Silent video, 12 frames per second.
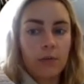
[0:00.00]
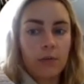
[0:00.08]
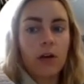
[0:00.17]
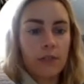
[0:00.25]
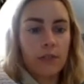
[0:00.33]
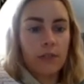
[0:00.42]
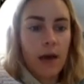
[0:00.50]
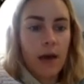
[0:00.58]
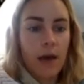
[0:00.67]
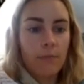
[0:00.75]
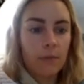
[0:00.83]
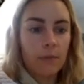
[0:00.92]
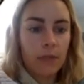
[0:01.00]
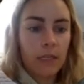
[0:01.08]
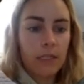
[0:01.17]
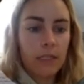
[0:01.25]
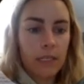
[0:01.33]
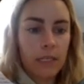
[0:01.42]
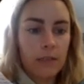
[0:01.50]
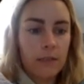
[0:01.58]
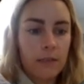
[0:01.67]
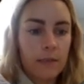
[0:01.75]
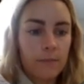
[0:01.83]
often happens with teens.